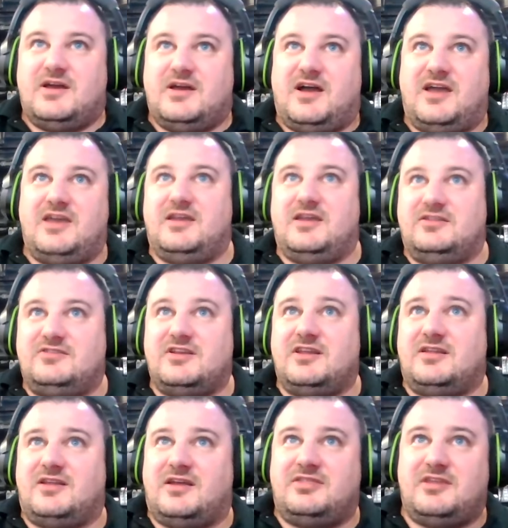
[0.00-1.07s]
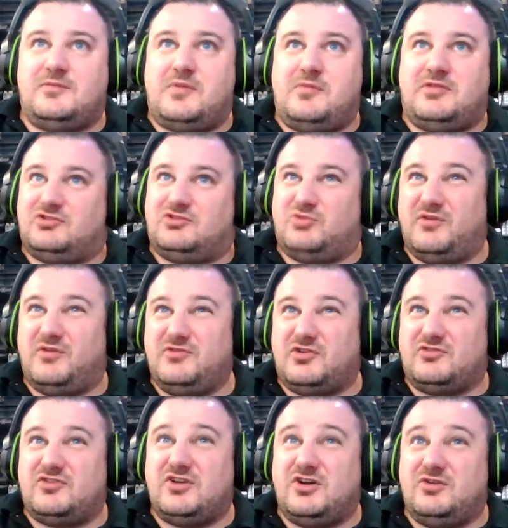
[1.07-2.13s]
he did it. I think maybe like twelve years
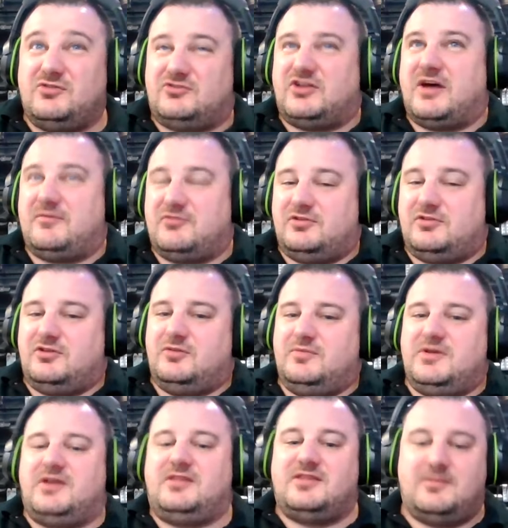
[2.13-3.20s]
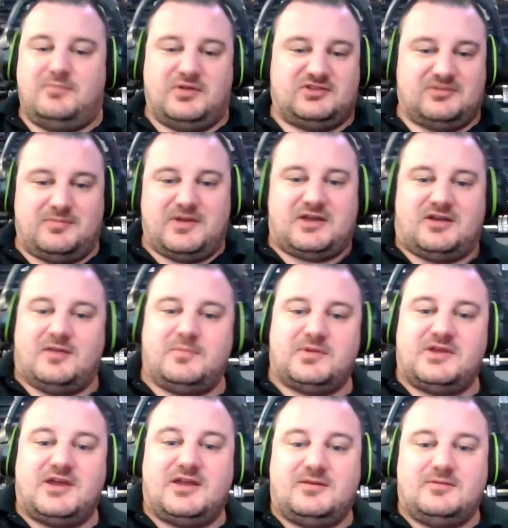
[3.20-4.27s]
ago. Stopped for a little bit and then picked it back
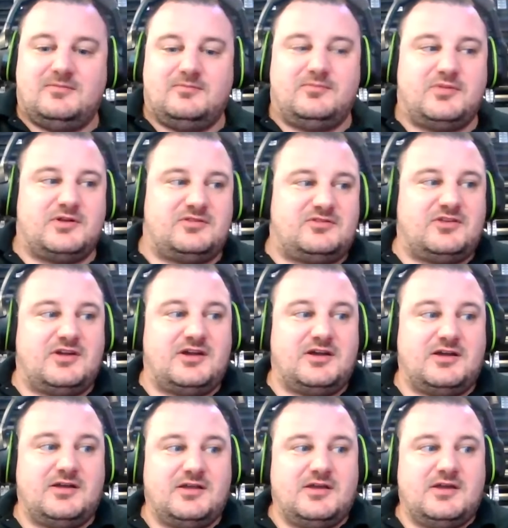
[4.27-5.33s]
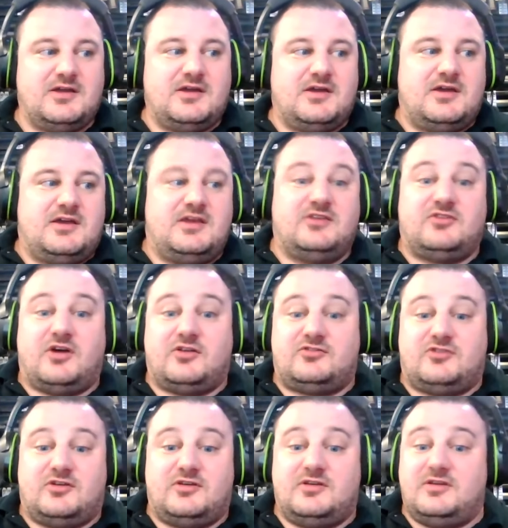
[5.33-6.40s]
up again. But uh, he's
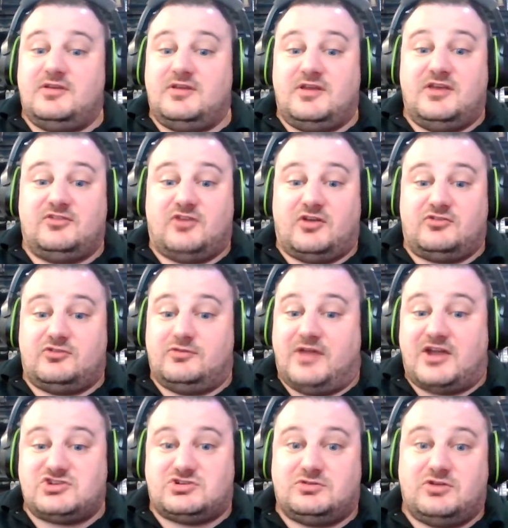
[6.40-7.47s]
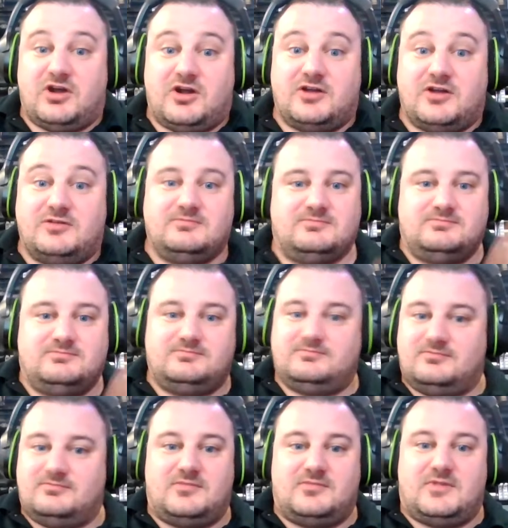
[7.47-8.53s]
also he's also National Guard,
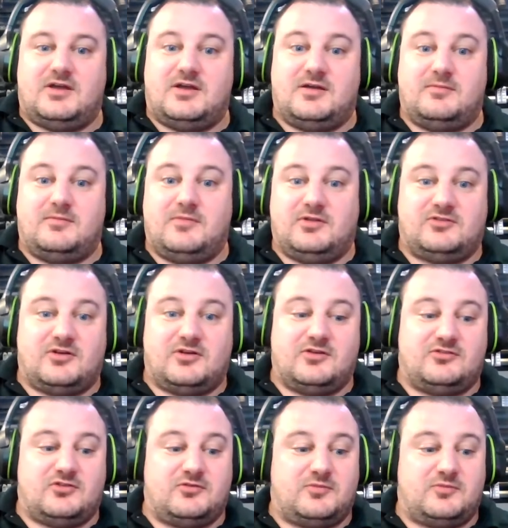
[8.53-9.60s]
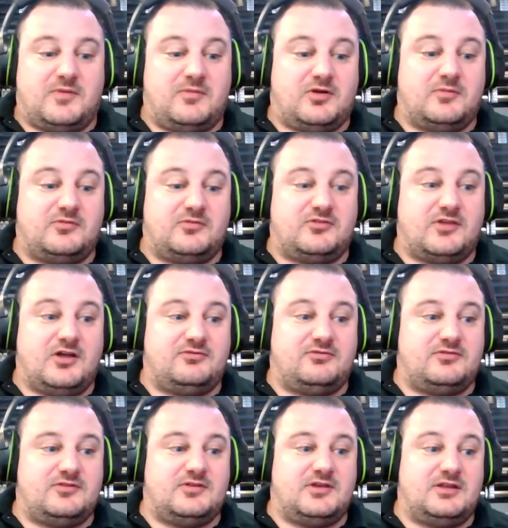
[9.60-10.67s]
uh, okay, uh, military okay. service member
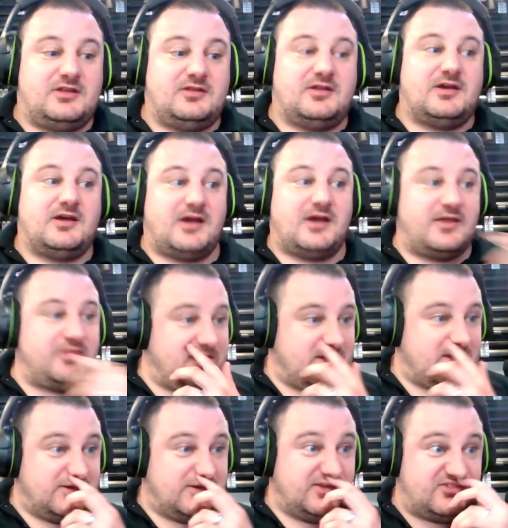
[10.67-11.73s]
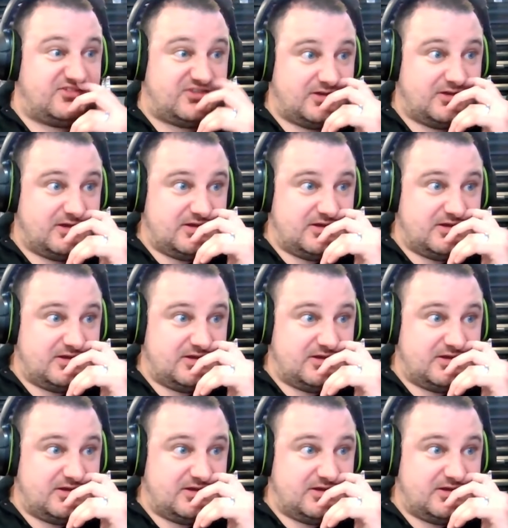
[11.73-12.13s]
himself, and uh, I think he's